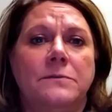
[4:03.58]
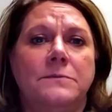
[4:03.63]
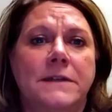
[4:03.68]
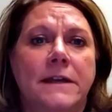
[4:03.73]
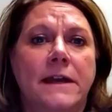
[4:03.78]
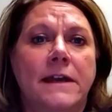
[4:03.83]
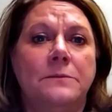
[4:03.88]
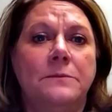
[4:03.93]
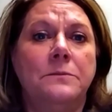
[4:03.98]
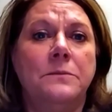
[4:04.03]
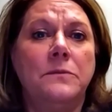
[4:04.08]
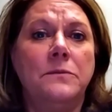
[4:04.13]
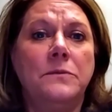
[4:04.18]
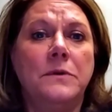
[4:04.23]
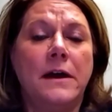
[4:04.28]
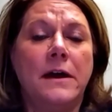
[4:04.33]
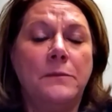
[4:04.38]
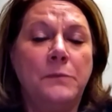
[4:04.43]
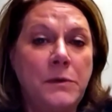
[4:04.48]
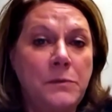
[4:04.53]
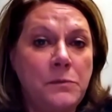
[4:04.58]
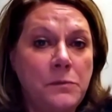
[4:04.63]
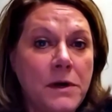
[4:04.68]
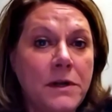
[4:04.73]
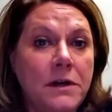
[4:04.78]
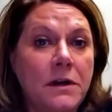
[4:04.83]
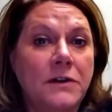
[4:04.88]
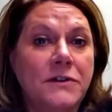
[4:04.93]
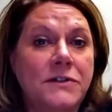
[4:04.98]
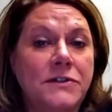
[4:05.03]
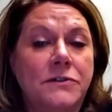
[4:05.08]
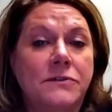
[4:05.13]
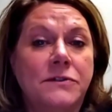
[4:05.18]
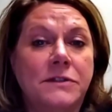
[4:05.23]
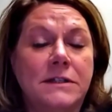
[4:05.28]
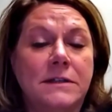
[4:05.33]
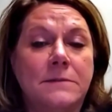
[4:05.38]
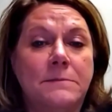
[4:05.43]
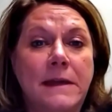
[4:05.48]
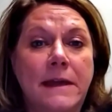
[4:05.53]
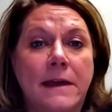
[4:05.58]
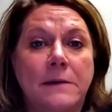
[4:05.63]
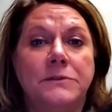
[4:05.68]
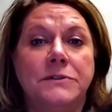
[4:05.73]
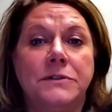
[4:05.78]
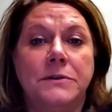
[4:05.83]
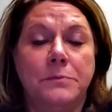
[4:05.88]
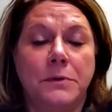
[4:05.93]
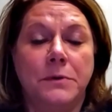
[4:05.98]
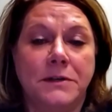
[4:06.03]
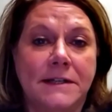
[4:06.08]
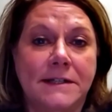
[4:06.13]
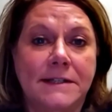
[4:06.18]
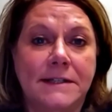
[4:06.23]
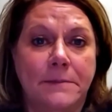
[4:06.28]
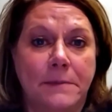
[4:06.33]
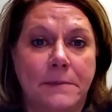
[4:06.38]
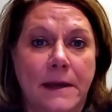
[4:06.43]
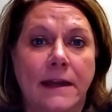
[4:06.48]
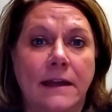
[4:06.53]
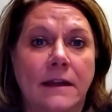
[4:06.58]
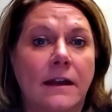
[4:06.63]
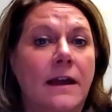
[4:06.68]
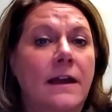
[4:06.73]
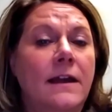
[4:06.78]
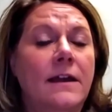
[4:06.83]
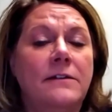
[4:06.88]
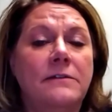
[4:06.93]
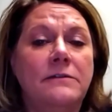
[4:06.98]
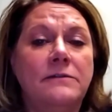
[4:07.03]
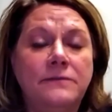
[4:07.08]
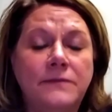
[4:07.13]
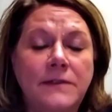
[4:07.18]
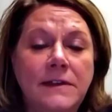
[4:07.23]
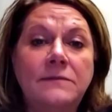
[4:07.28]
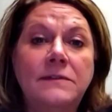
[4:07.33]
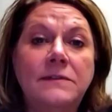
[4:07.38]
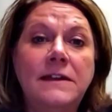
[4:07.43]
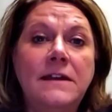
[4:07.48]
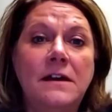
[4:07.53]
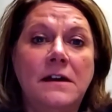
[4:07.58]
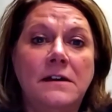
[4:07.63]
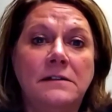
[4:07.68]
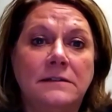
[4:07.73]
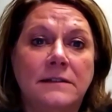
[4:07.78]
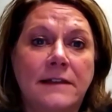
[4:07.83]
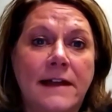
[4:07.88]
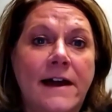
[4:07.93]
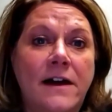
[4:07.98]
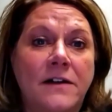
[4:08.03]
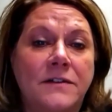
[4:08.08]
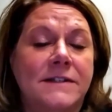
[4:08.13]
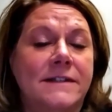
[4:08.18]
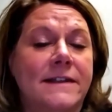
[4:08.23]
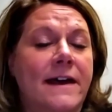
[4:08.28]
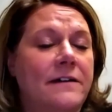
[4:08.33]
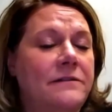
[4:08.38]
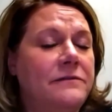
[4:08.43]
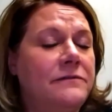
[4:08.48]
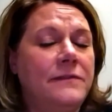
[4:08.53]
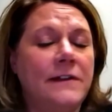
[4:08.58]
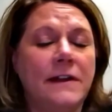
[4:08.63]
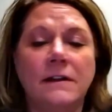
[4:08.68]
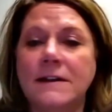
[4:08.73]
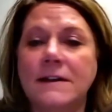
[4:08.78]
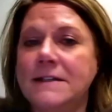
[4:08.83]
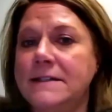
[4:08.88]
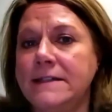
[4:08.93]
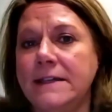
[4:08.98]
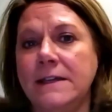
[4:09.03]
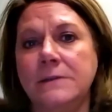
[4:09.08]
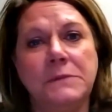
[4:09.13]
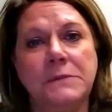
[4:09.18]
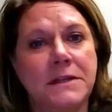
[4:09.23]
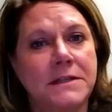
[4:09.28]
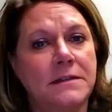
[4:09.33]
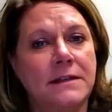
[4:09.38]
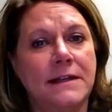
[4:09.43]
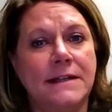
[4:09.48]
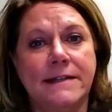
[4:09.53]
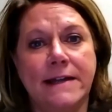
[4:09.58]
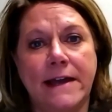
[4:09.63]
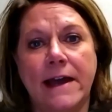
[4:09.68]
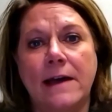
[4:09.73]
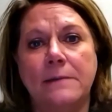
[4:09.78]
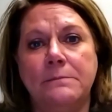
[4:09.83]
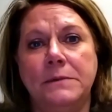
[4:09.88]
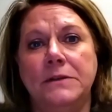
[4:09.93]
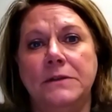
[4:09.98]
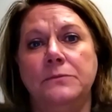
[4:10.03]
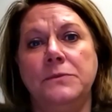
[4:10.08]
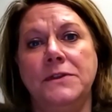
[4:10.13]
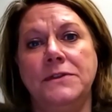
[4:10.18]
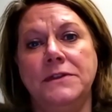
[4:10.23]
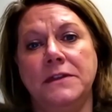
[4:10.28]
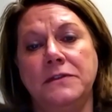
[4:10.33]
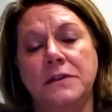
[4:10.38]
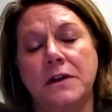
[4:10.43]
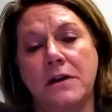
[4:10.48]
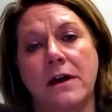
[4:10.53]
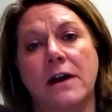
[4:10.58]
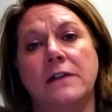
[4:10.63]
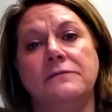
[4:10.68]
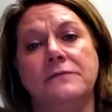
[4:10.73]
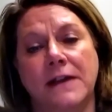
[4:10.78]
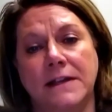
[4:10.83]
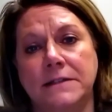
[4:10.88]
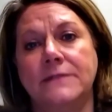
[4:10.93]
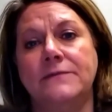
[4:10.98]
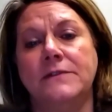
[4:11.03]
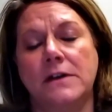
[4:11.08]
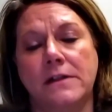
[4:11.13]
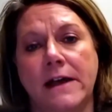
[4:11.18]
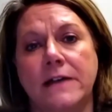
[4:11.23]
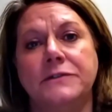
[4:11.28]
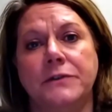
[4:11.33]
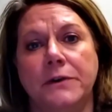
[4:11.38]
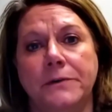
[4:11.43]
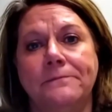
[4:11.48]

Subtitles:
and we want our students to be able to participate. Vivi allows that very seamlessly to happen within the confines of the classroom.